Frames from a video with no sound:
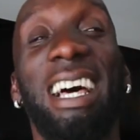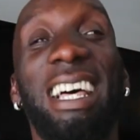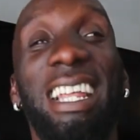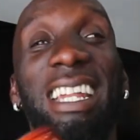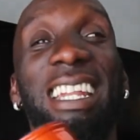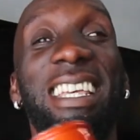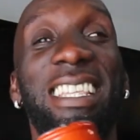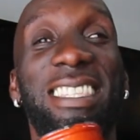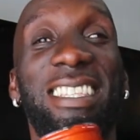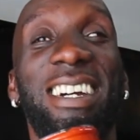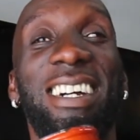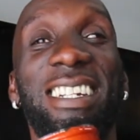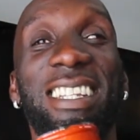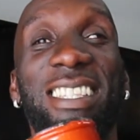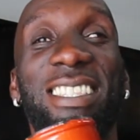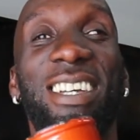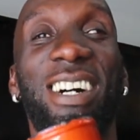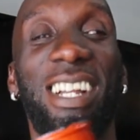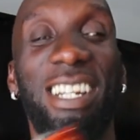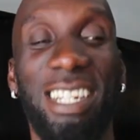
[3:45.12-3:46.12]
Let's start
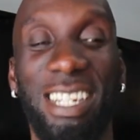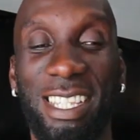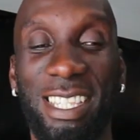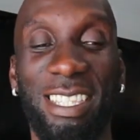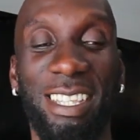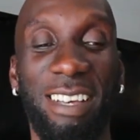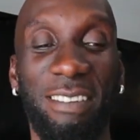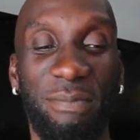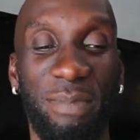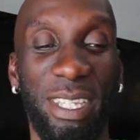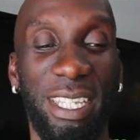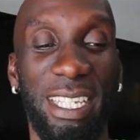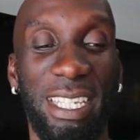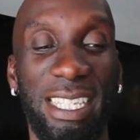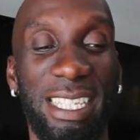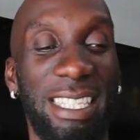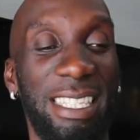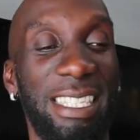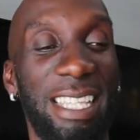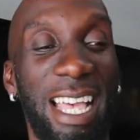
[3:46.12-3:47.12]
installing this stuff
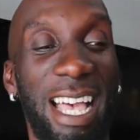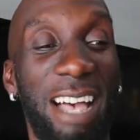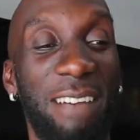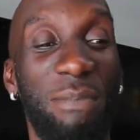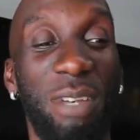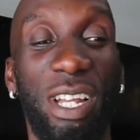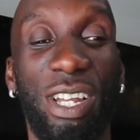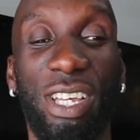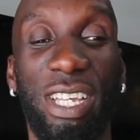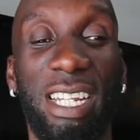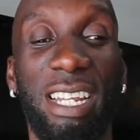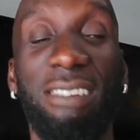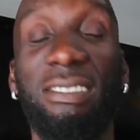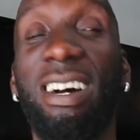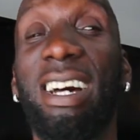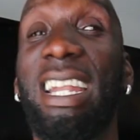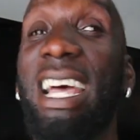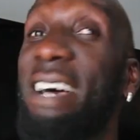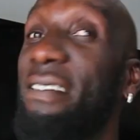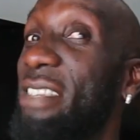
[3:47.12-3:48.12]
because I've been looking
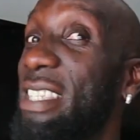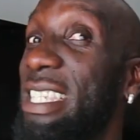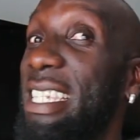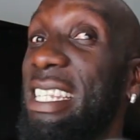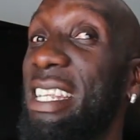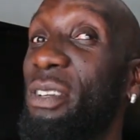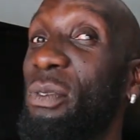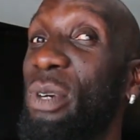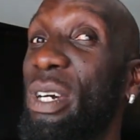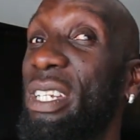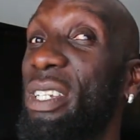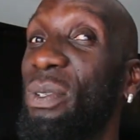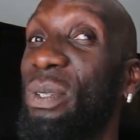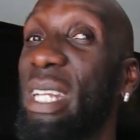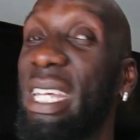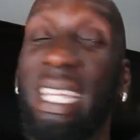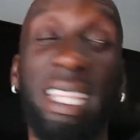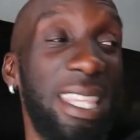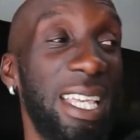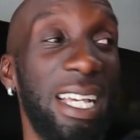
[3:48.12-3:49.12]
around. I haven't seen anyone
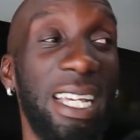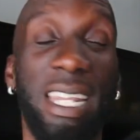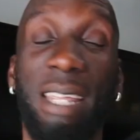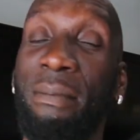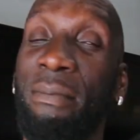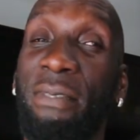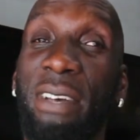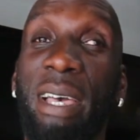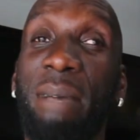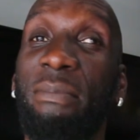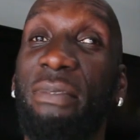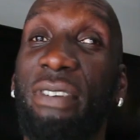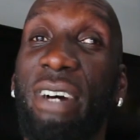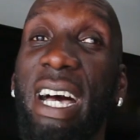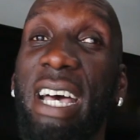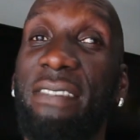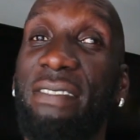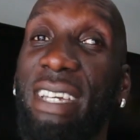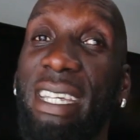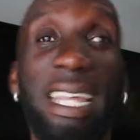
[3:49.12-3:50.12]
doing anything on an
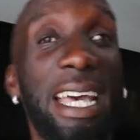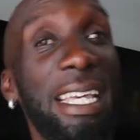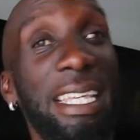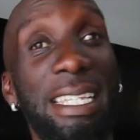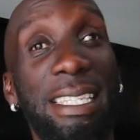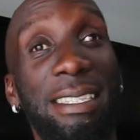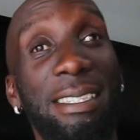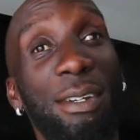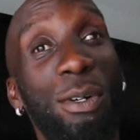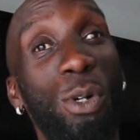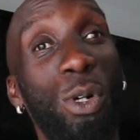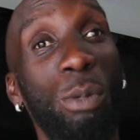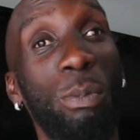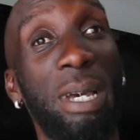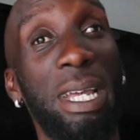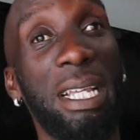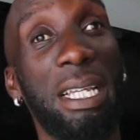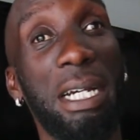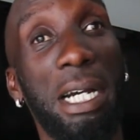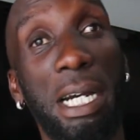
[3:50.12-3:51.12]
M5 yet. I guess it's an old
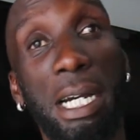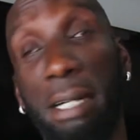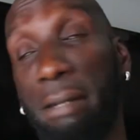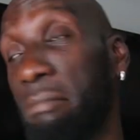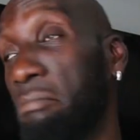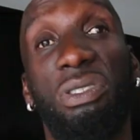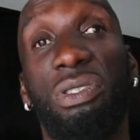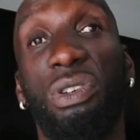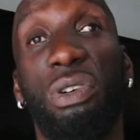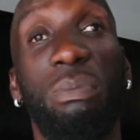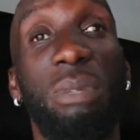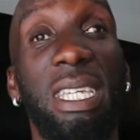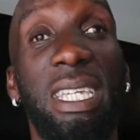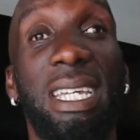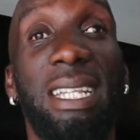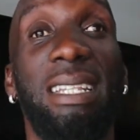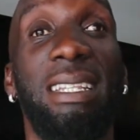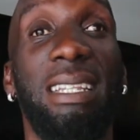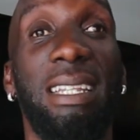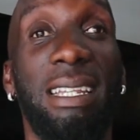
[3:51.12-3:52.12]
man car. So
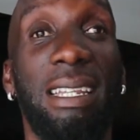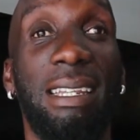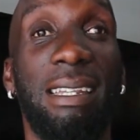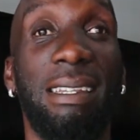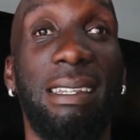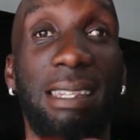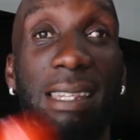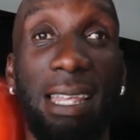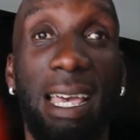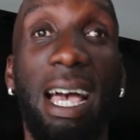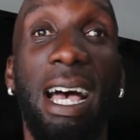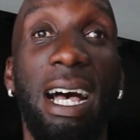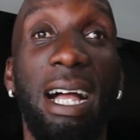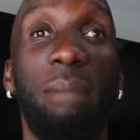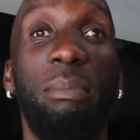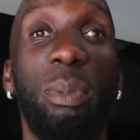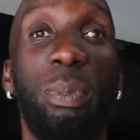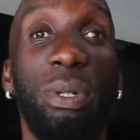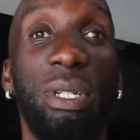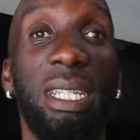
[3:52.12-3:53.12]
be it.
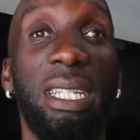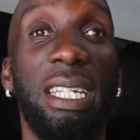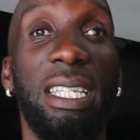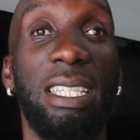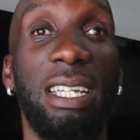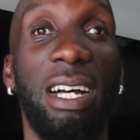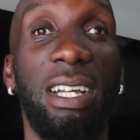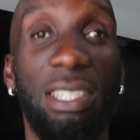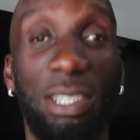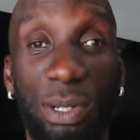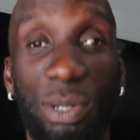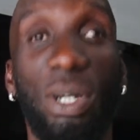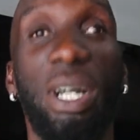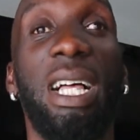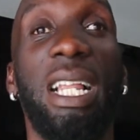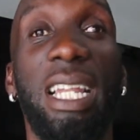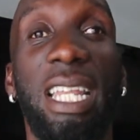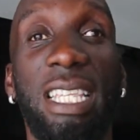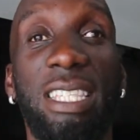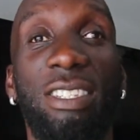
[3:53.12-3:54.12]
I'll be putting this on. So
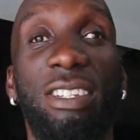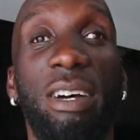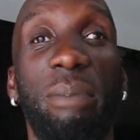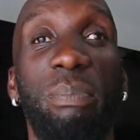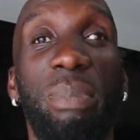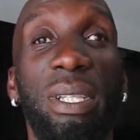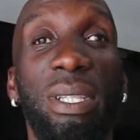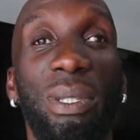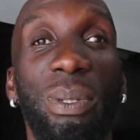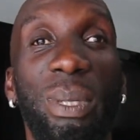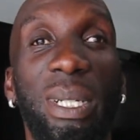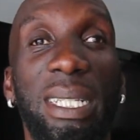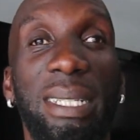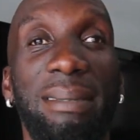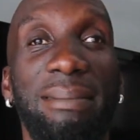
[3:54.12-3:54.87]
let's jump into it.